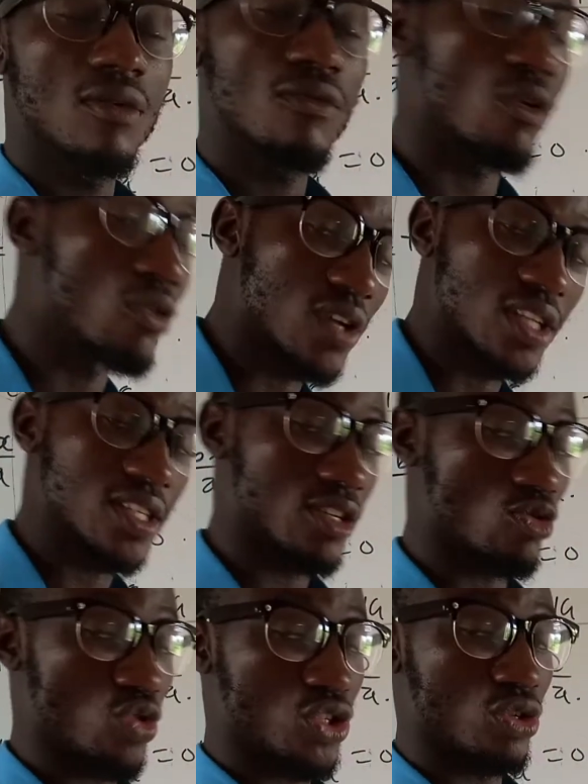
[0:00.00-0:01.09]
for quadratic
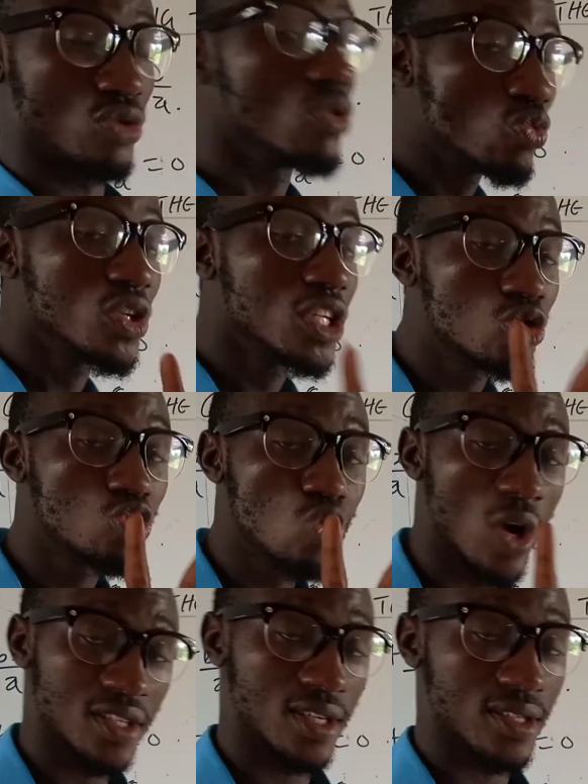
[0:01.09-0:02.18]
equation. We need
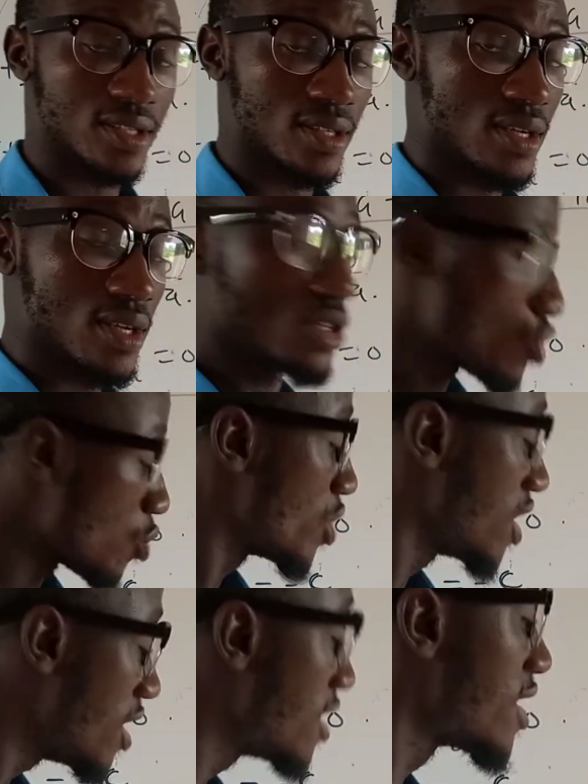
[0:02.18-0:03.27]
two answers. So we
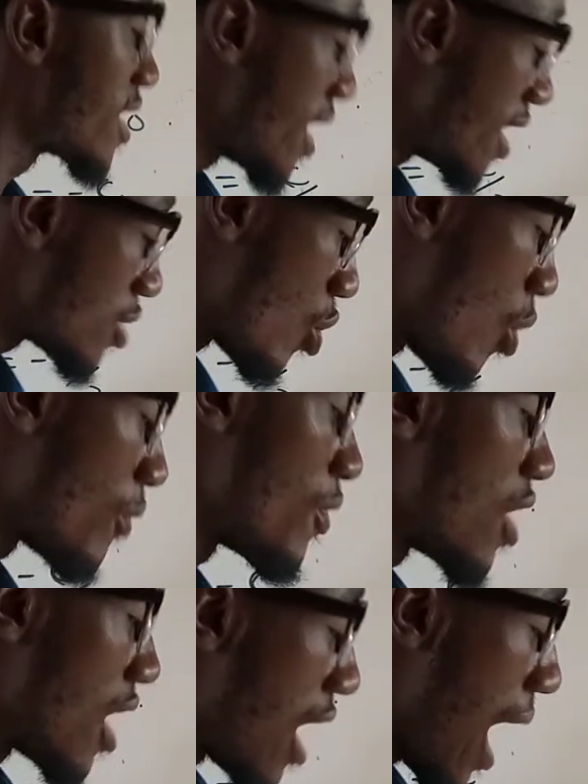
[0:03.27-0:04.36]
need the case
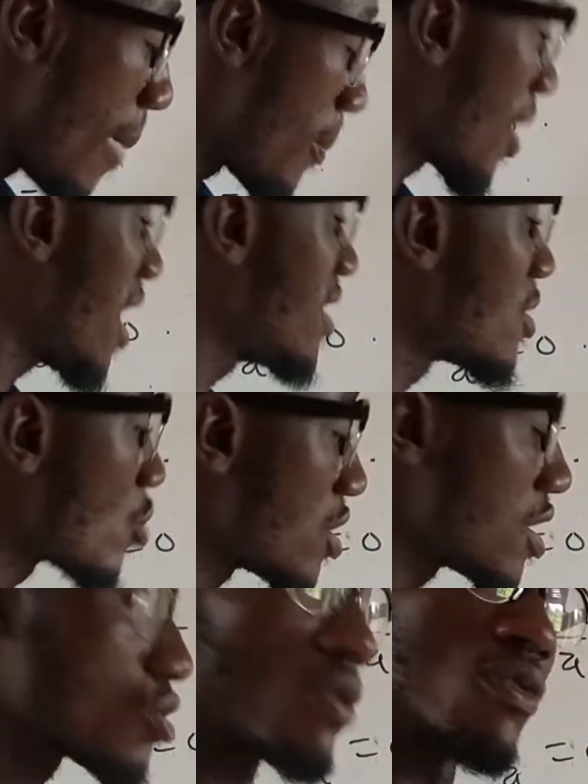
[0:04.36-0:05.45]
of applying the
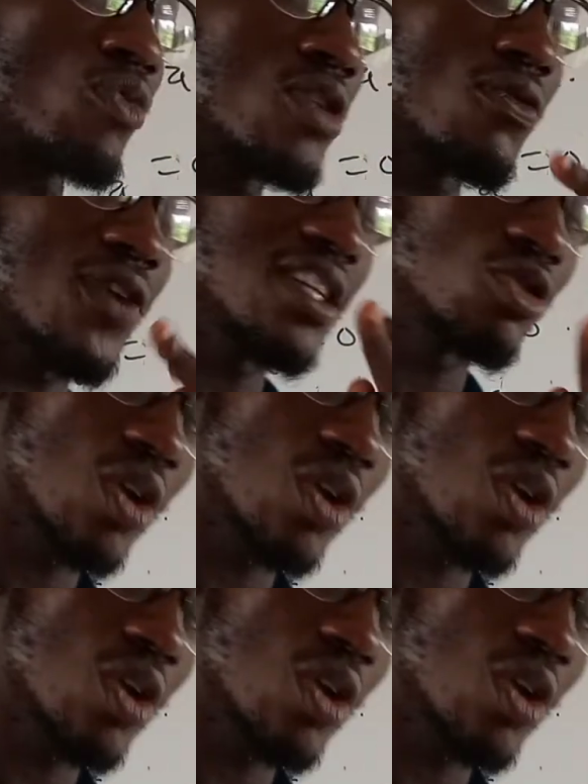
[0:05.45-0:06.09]
concept of when you find the